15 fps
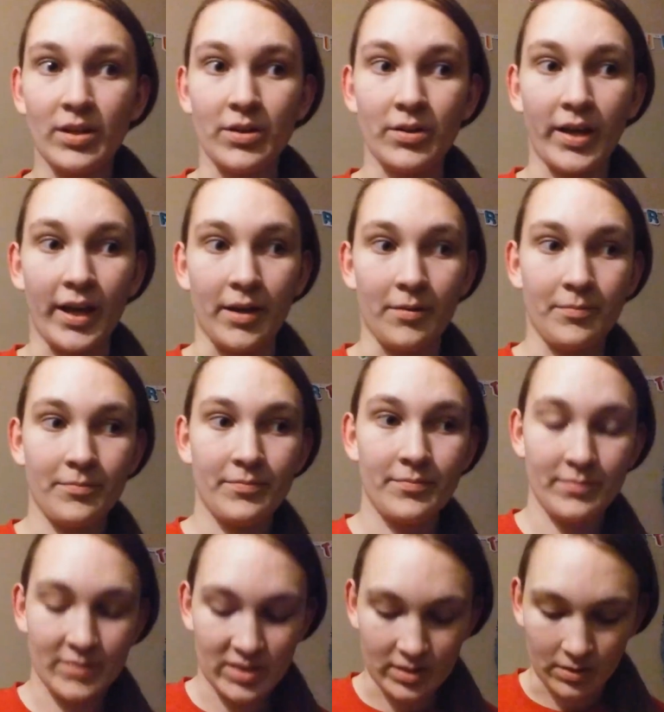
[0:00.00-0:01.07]
Okay,
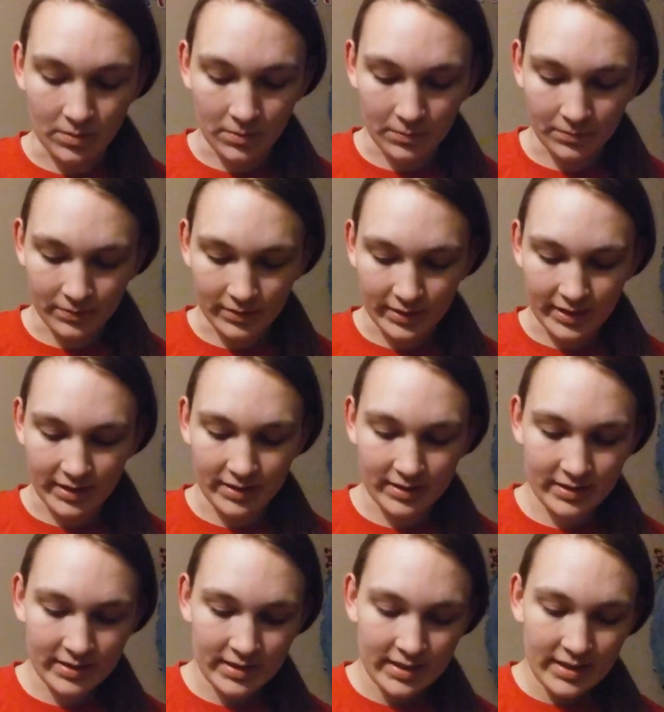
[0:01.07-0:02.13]
so hopefully
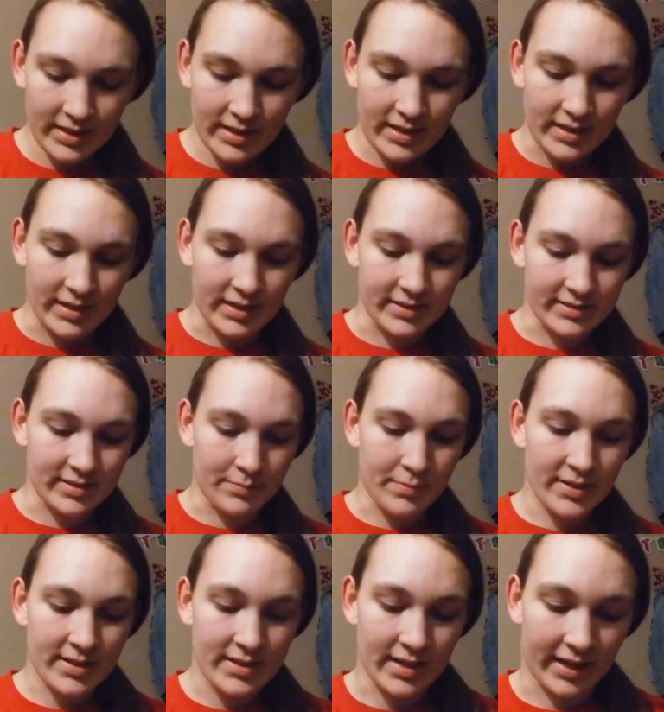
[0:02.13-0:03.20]
it is a
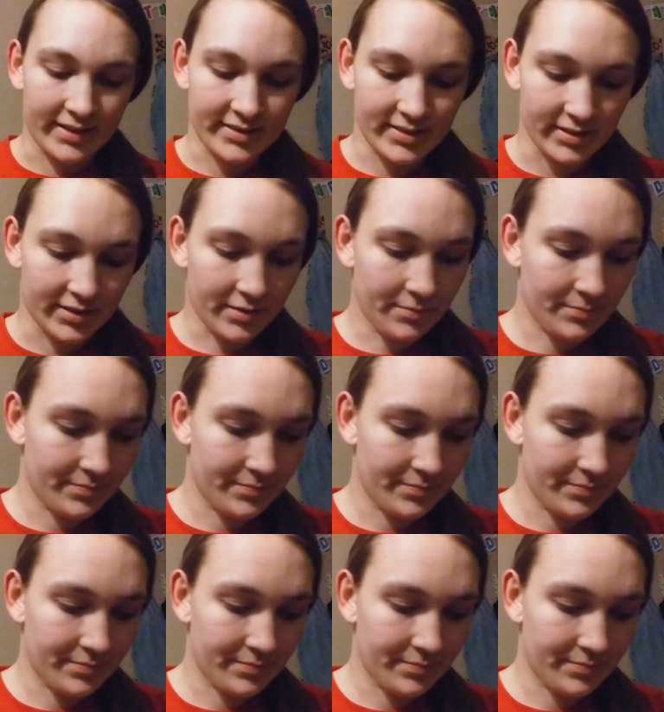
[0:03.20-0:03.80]
bit nicer.